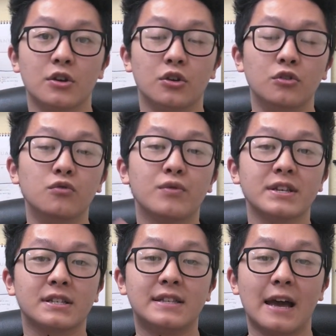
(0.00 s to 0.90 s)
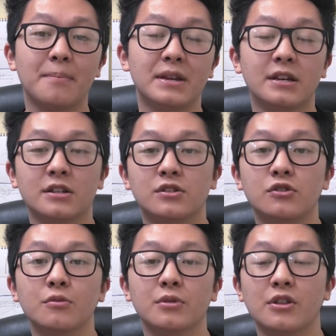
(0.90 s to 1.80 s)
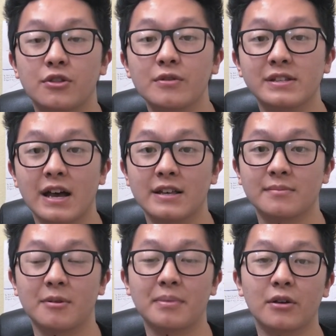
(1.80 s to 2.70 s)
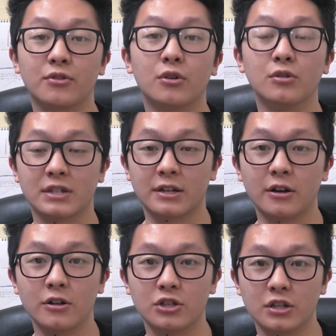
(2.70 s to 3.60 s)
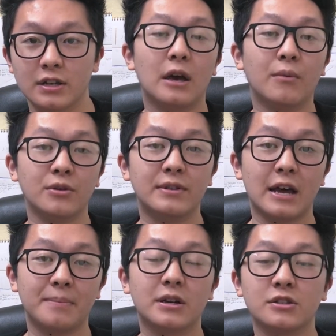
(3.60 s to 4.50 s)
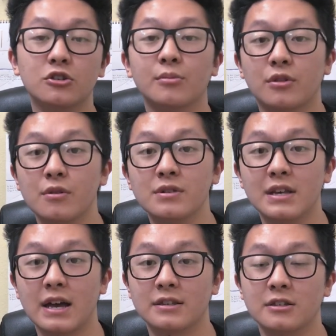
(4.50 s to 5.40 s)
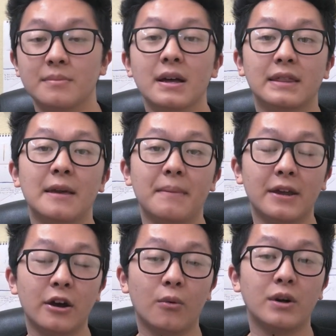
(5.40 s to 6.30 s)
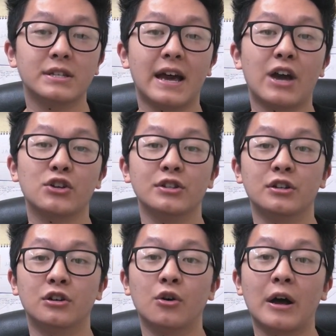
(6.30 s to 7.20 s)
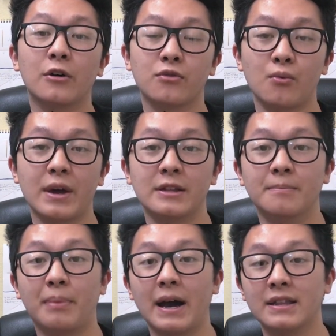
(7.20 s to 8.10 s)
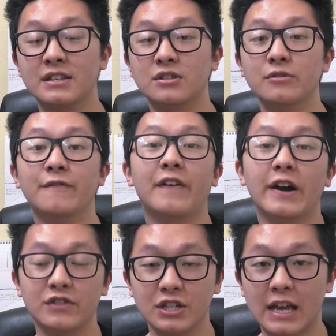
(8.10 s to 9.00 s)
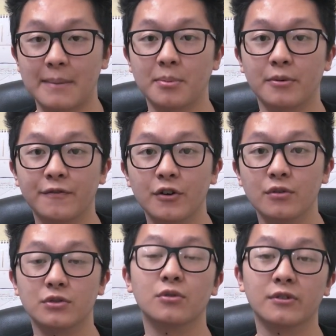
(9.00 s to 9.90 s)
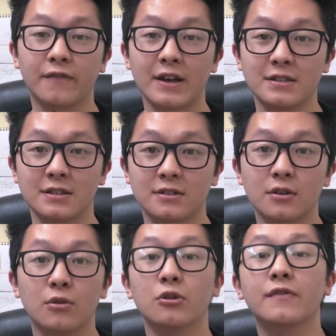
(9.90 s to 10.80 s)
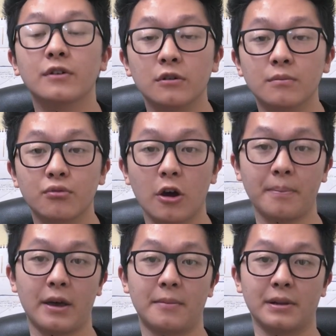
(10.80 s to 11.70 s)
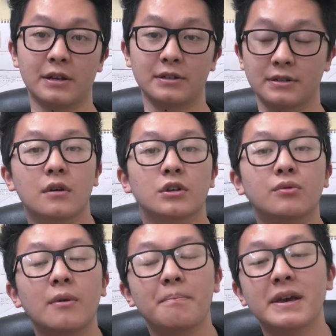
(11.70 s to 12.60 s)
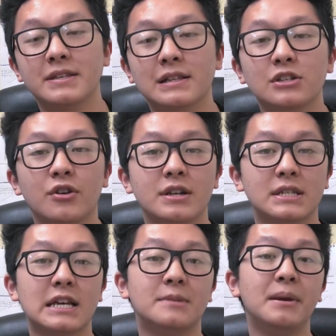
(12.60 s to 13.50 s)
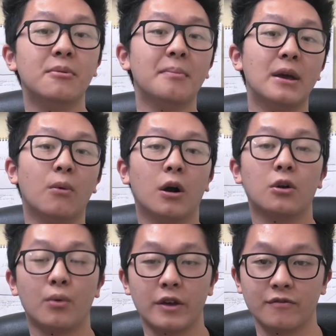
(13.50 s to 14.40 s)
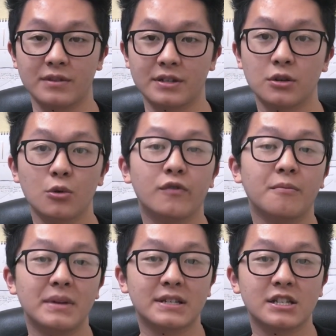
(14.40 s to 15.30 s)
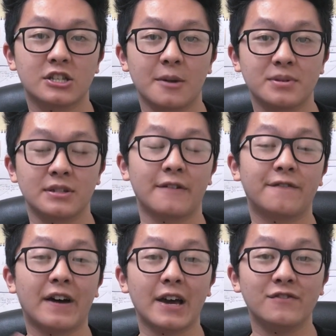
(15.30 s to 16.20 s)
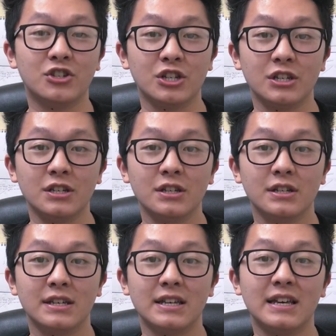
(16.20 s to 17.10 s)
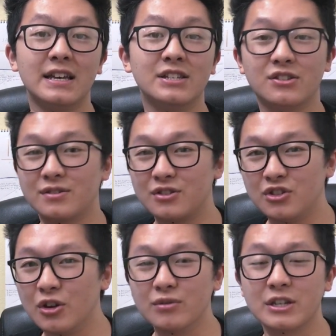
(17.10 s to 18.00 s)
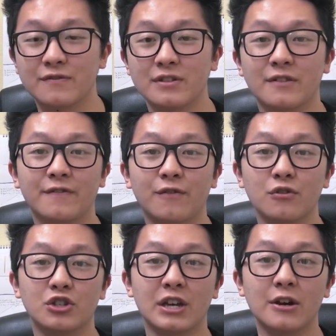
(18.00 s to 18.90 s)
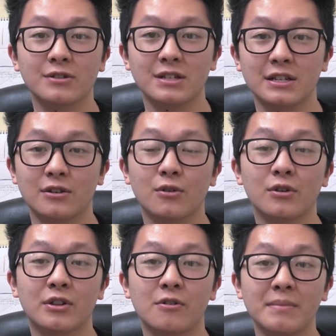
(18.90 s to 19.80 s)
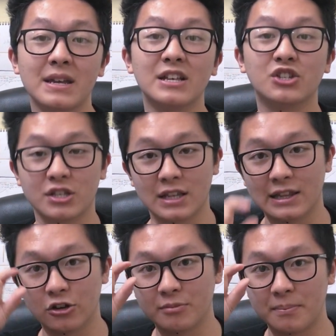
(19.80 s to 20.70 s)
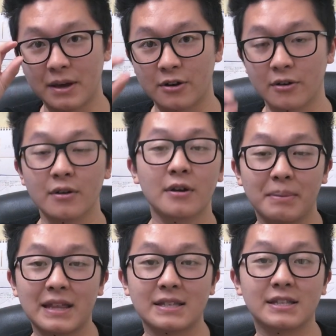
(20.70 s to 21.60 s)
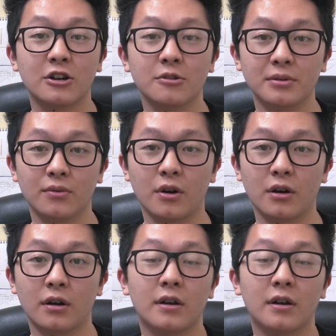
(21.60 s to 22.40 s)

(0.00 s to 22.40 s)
you risk dampening consumer enthusiasm about the whole technology. And when you dampen consumer enthusiasm, they may not want to actually go out of their way to buy these new 5G capable phones or devices, or even home broadband plans. So what I'm basically trying to say is people may walk away from this with the misconception that 5G is no different than 4G LTE, or they'll admit it's just a little bit better, but that's terribly wrong.